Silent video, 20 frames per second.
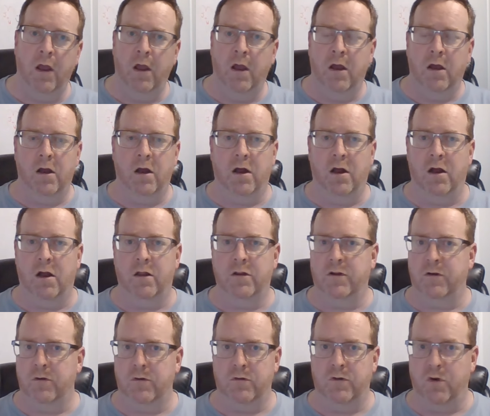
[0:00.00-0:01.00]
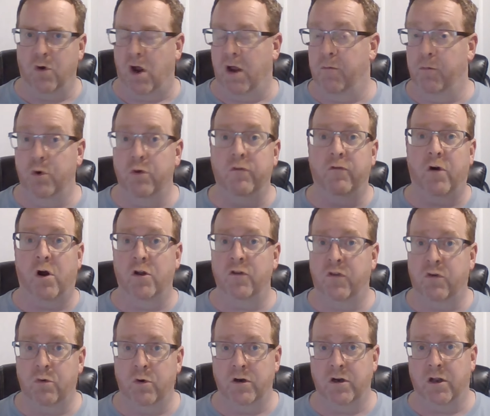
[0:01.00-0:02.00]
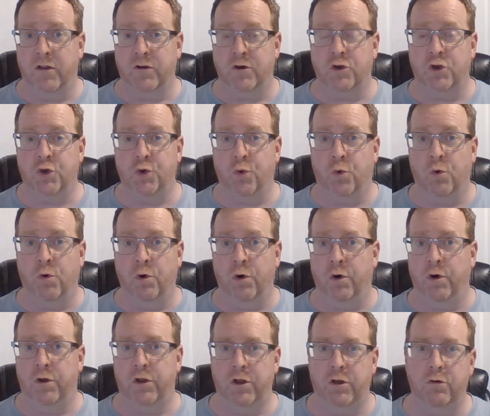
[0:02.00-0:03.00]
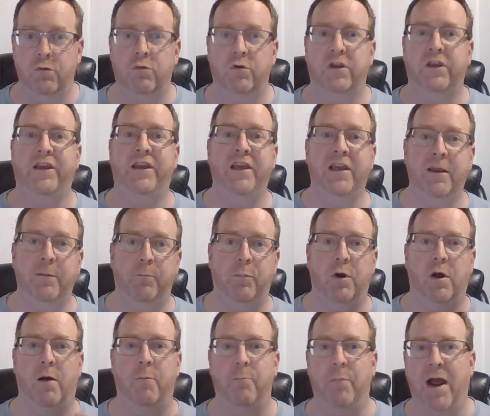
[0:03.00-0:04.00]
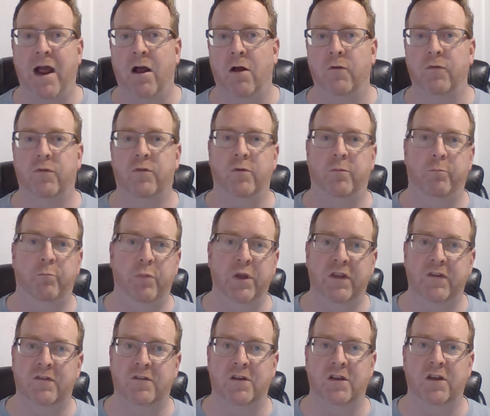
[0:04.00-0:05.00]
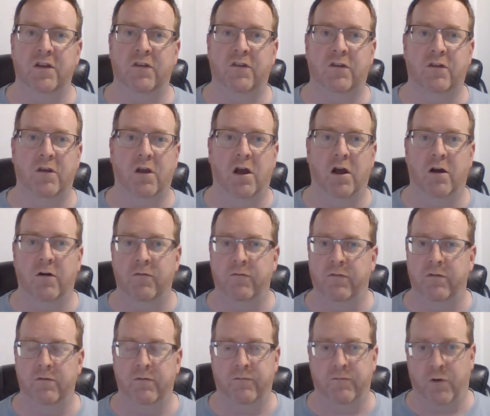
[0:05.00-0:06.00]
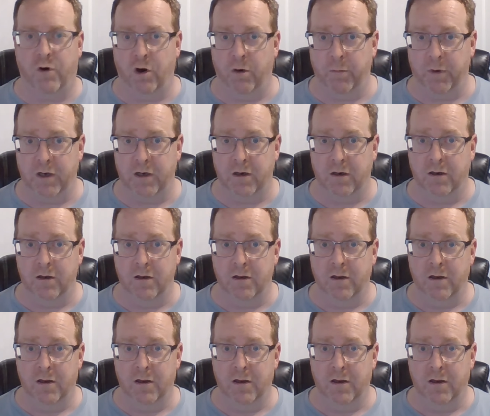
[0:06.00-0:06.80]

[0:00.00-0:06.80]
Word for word: Uh, do, do I move on to another chore? You keep about the business of farming.